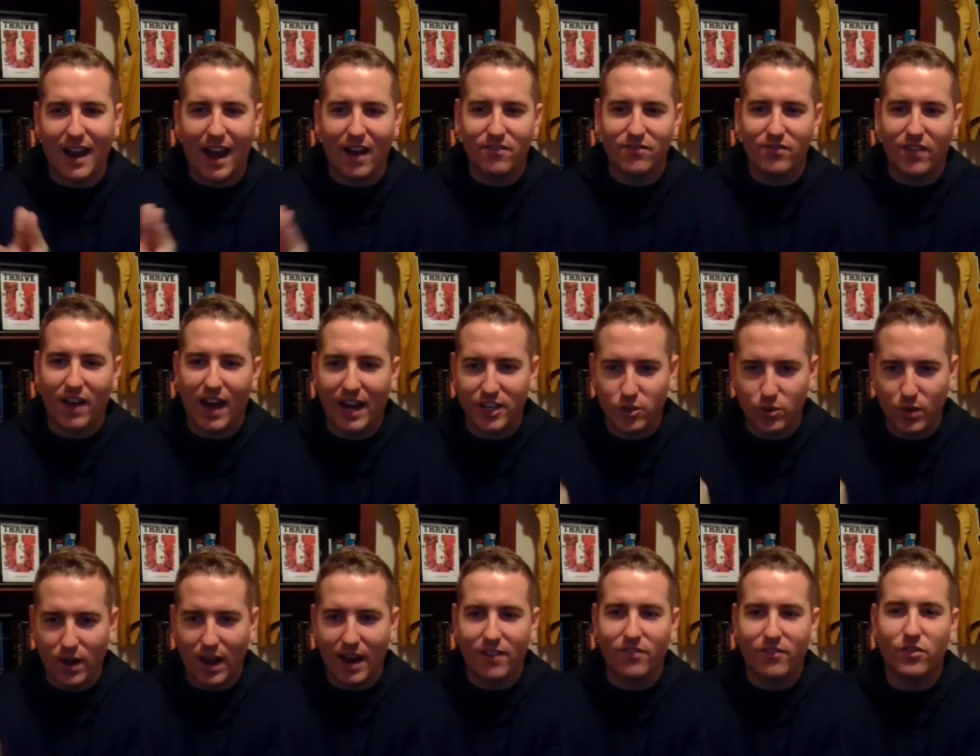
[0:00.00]
to add
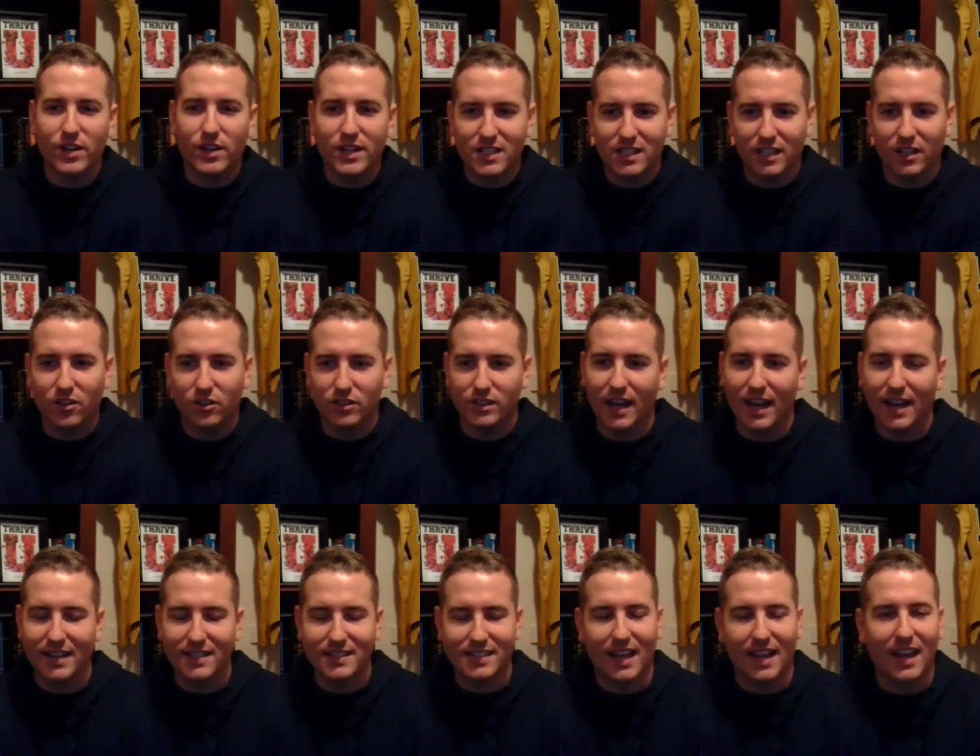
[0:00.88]
value every single
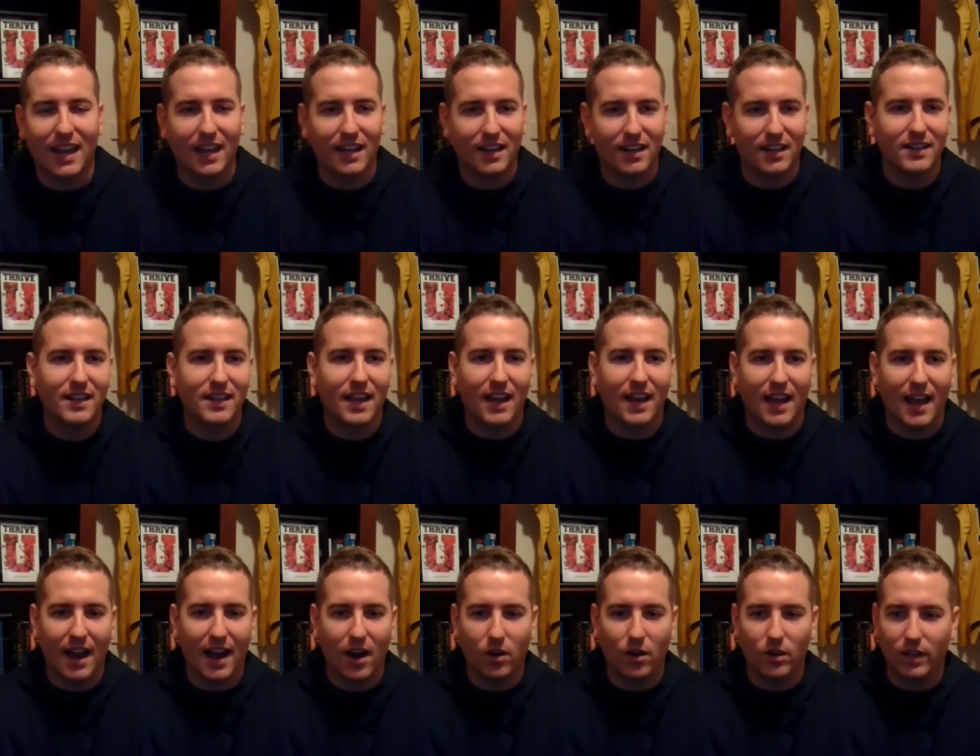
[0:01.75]
day, day in and day
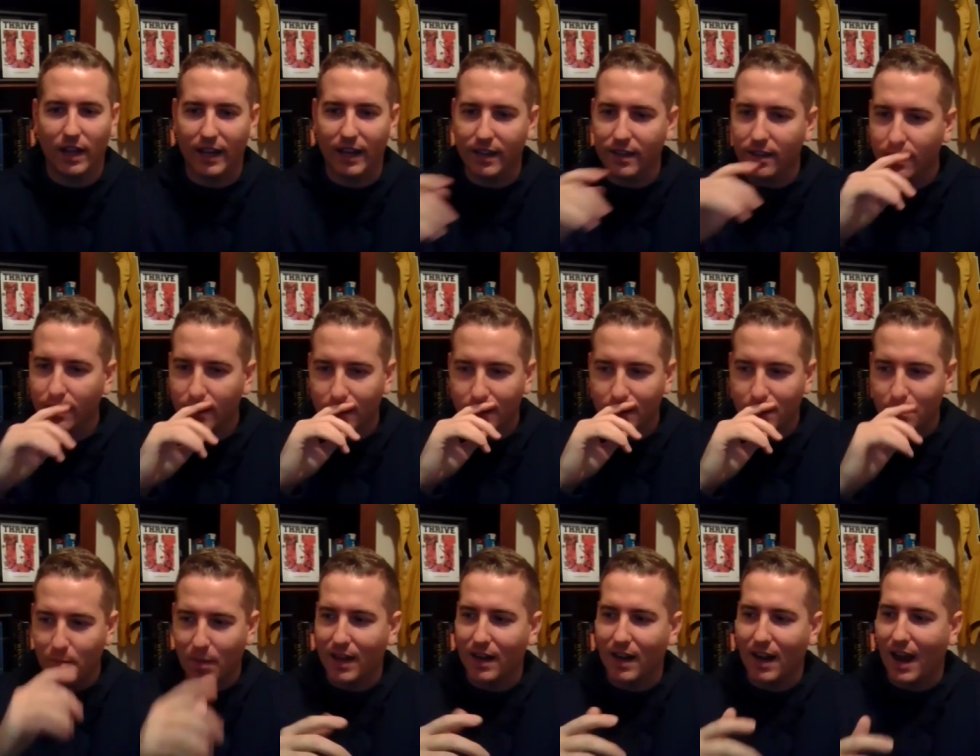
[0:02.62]
out. Like,
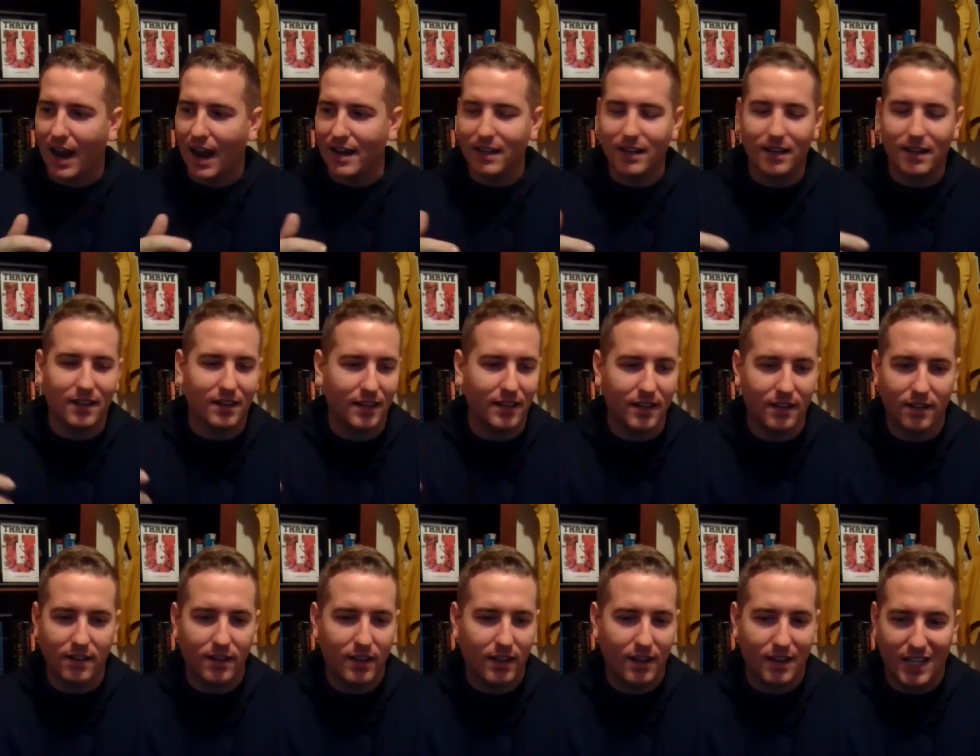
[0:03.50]
man, I didn't need,
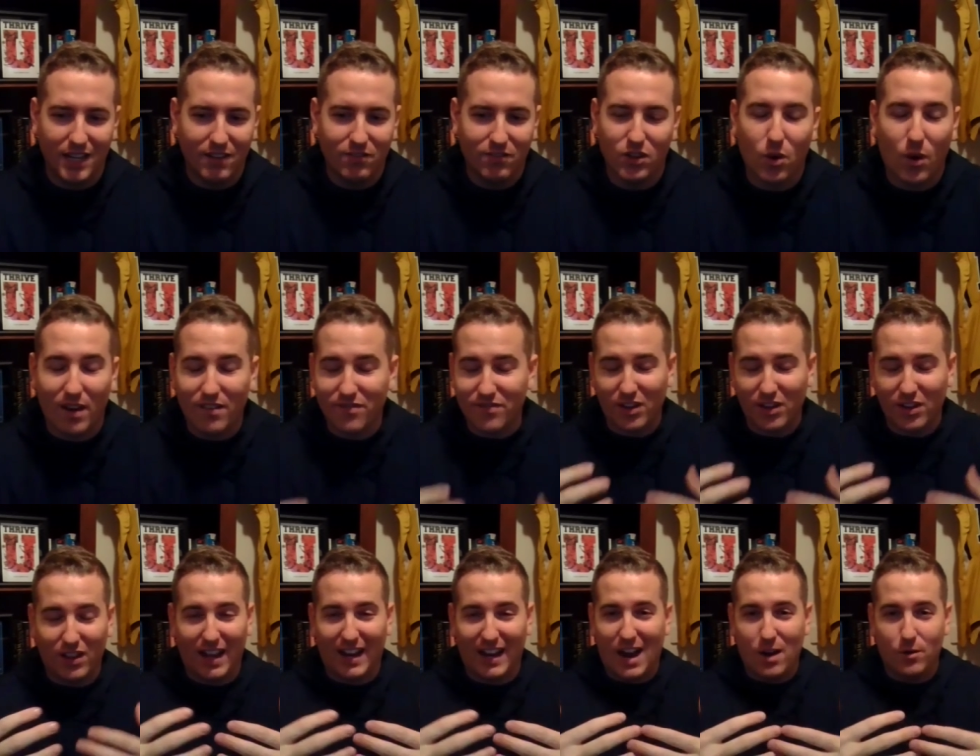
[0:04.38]
even though I
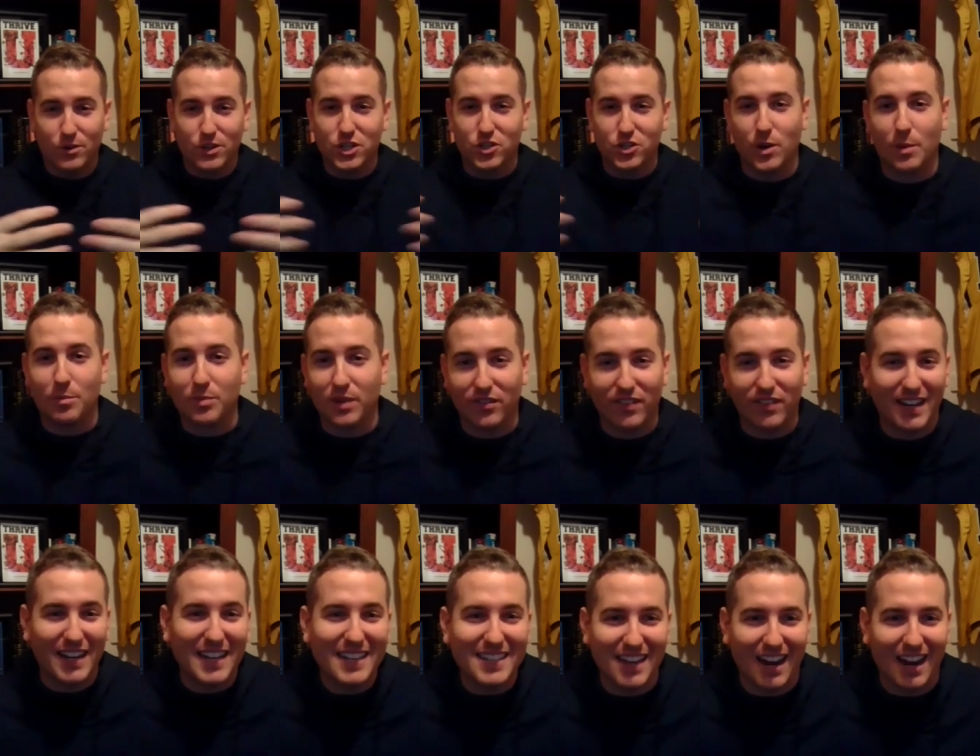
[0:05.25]
felt like I was stripped of
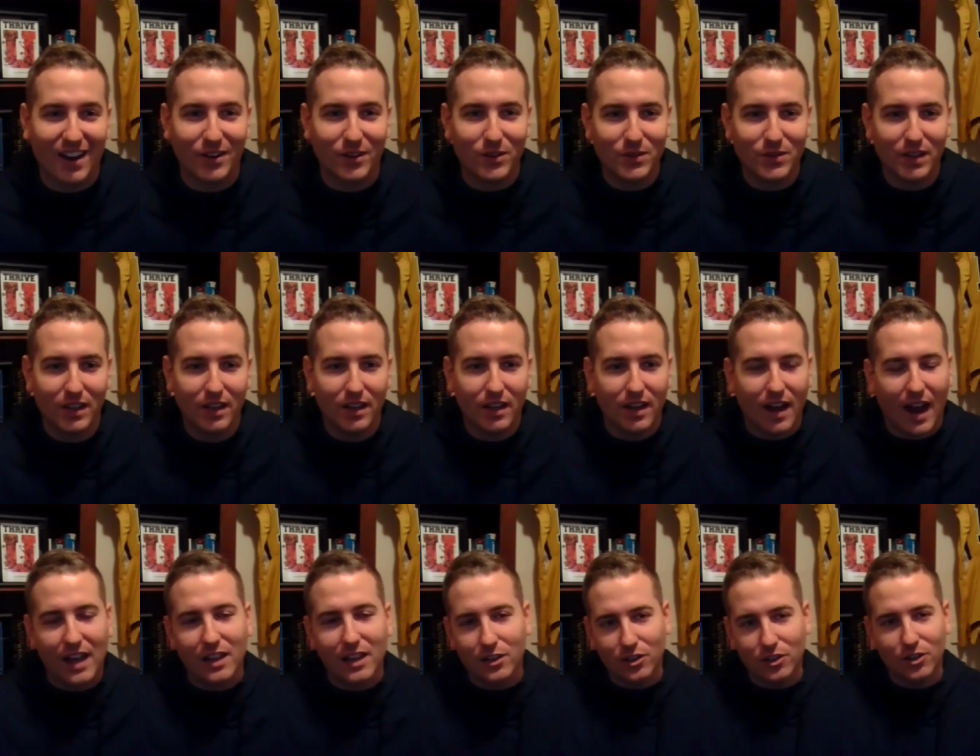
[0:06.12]
any title,
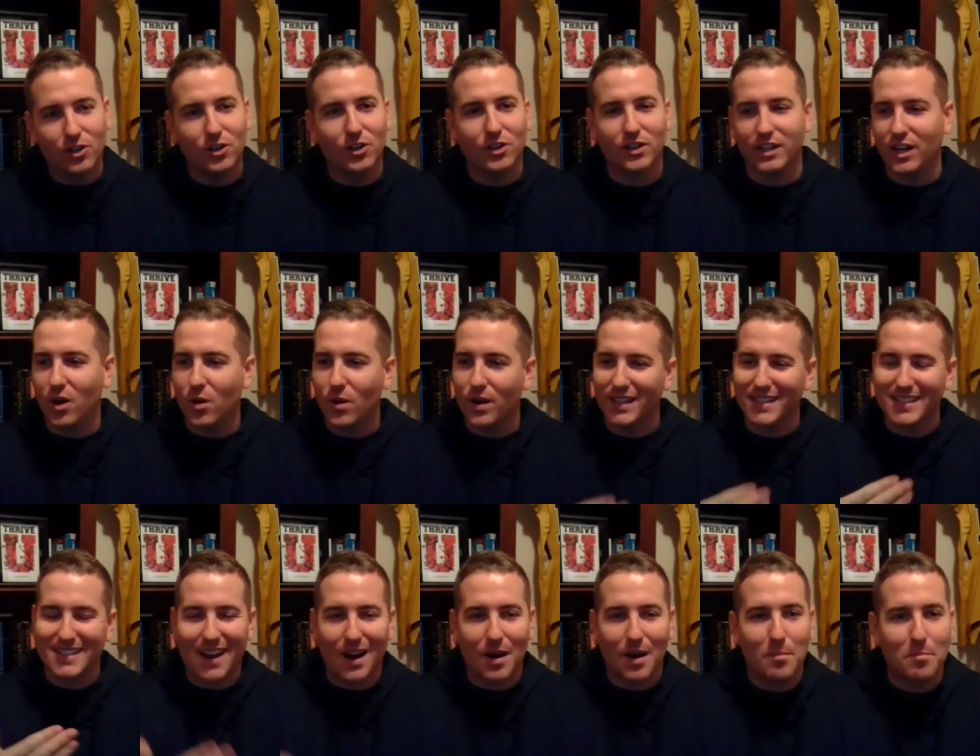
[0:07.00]
I learned, you know what,
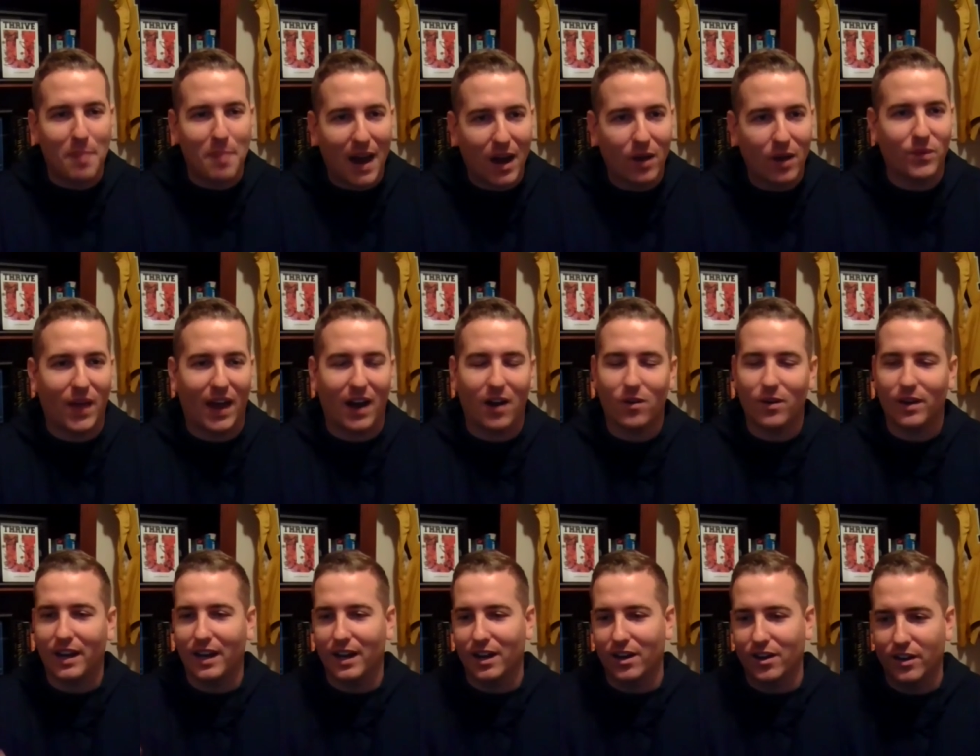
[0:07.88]
it's not about that. I
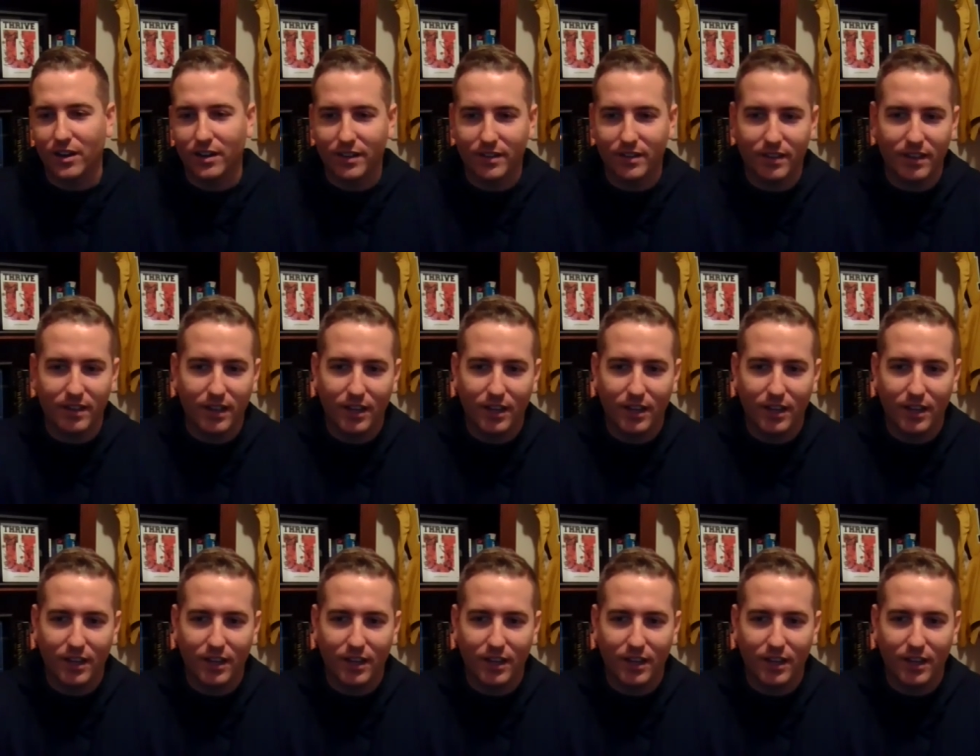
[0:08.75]
don't care